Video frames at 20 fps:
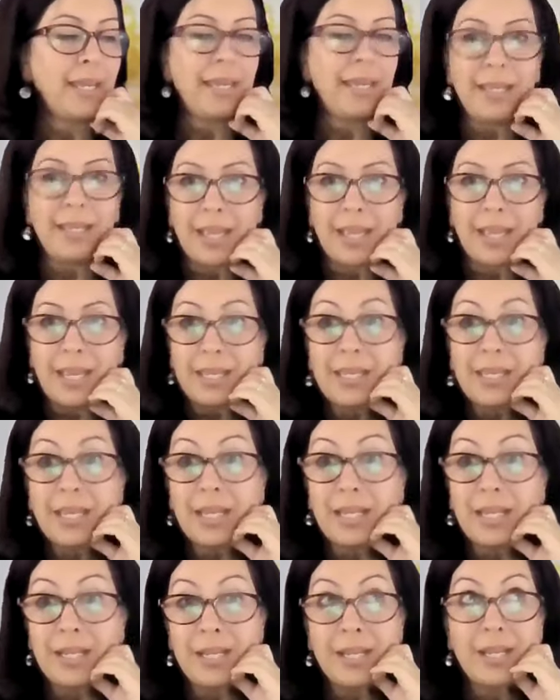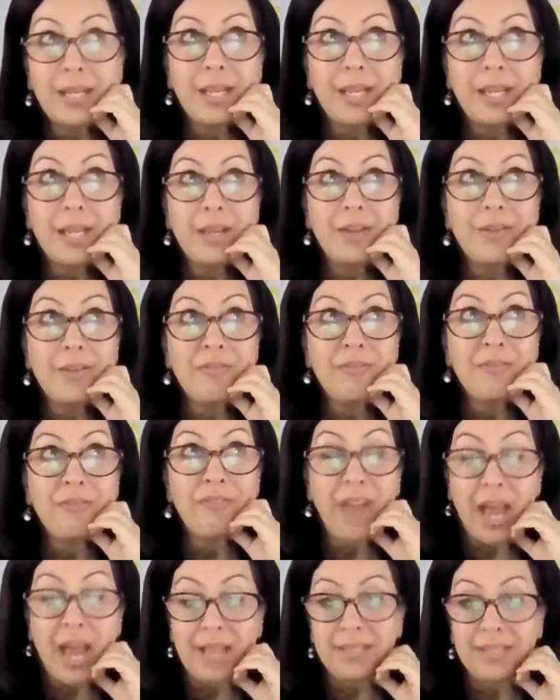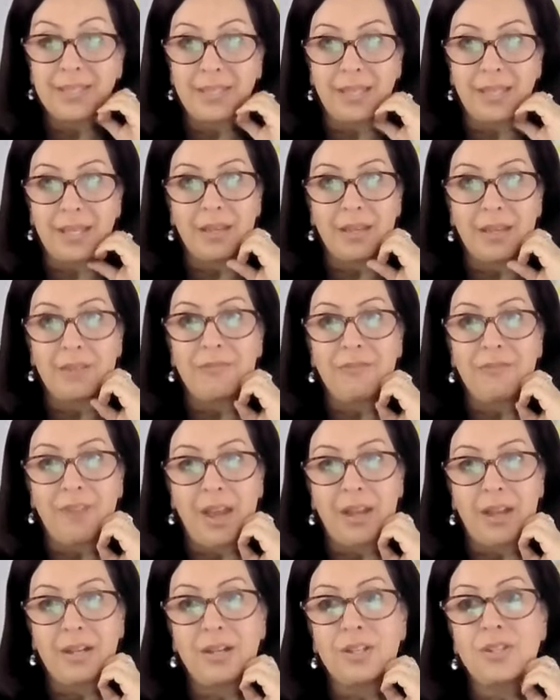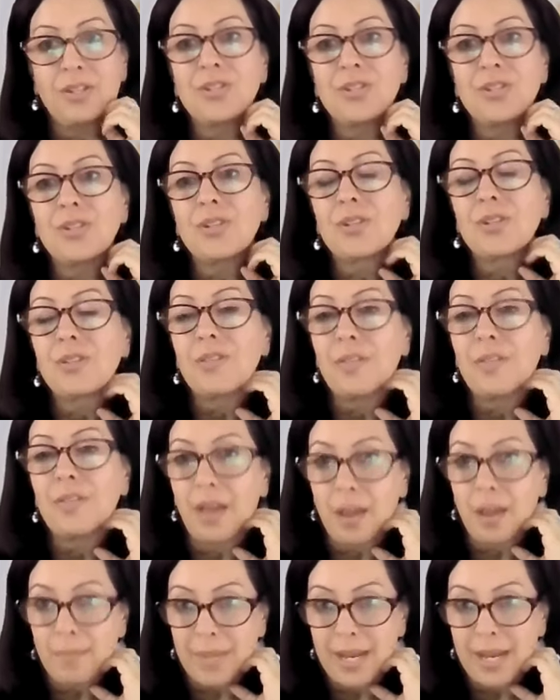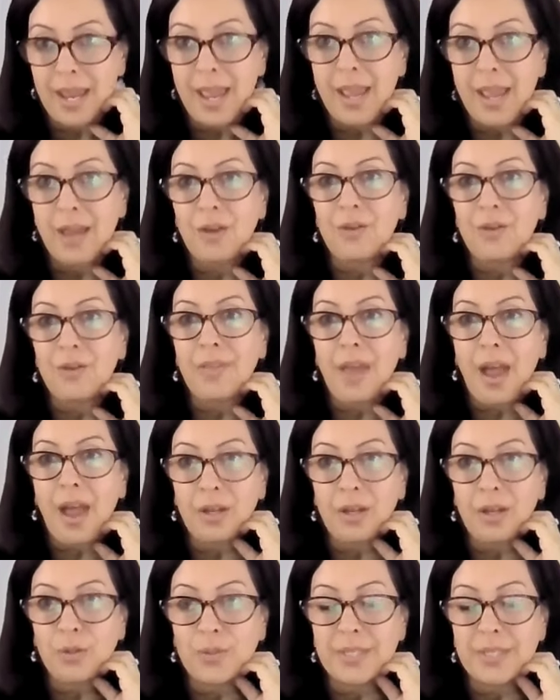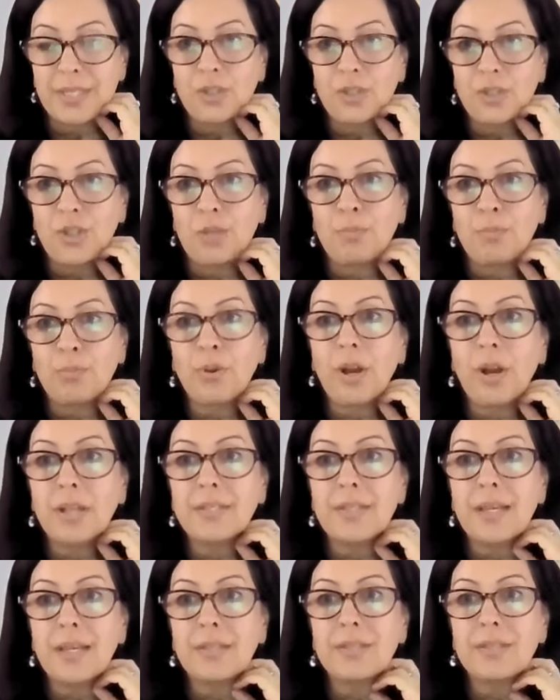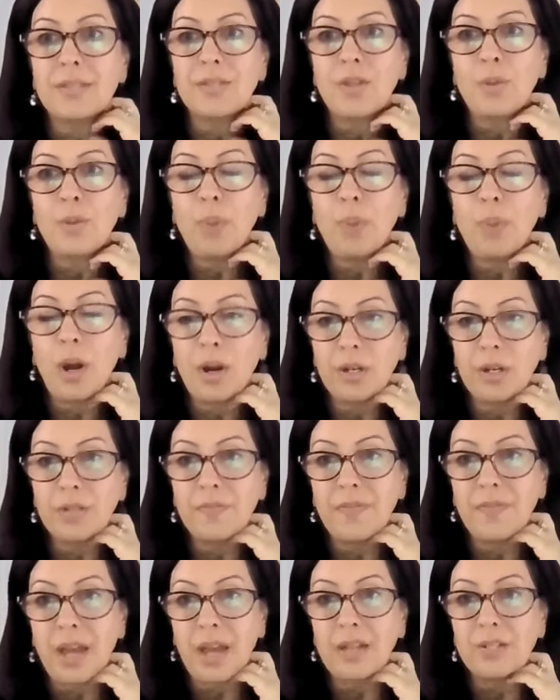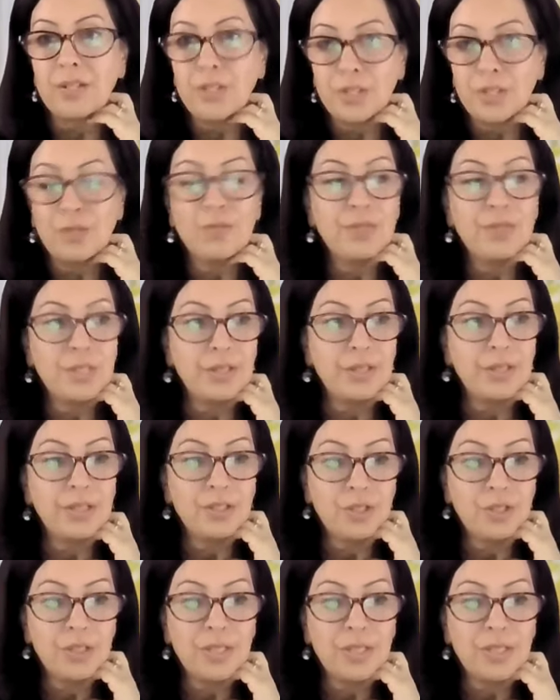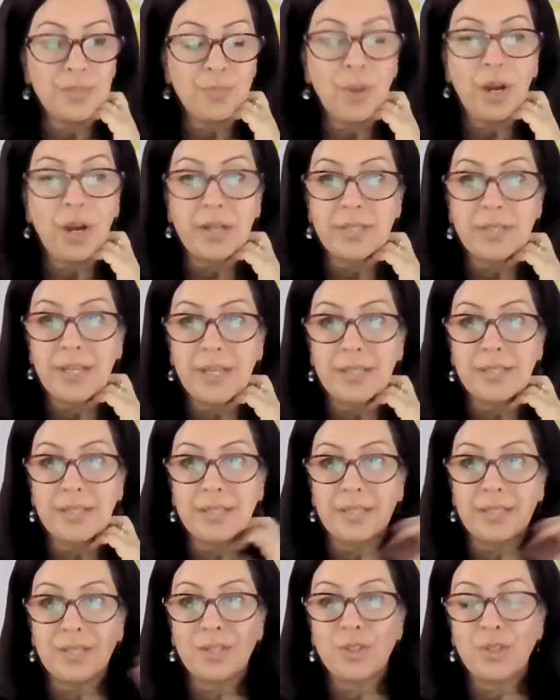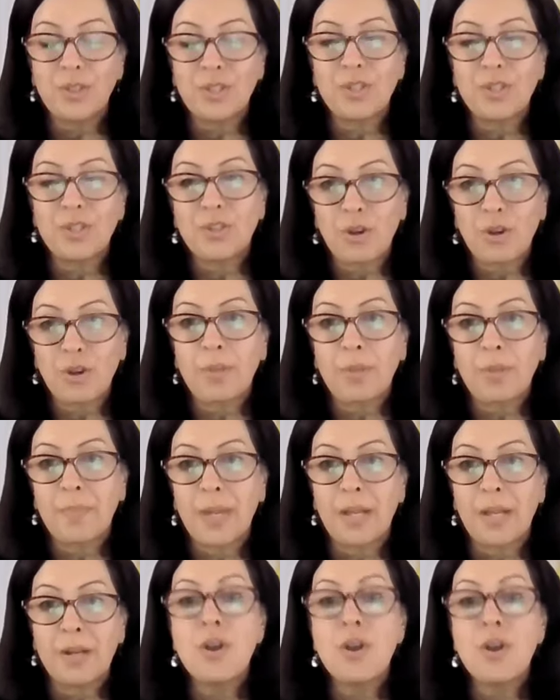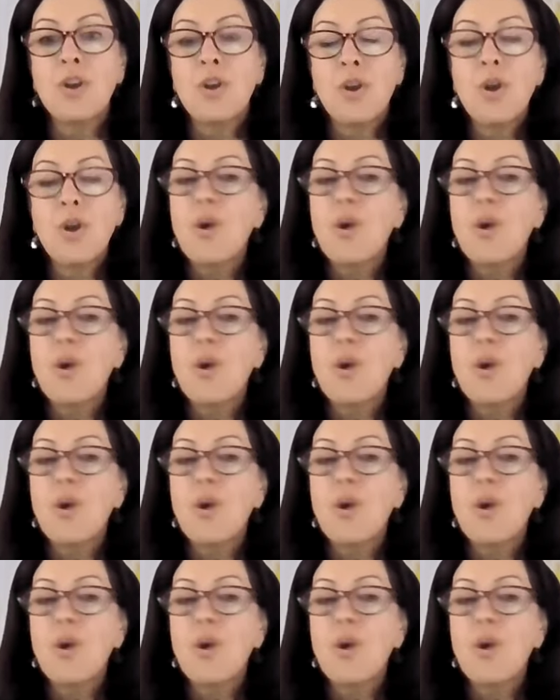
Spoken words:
it can vastly affect the M&A or the acquisition process. So part of that due diligence process is to determine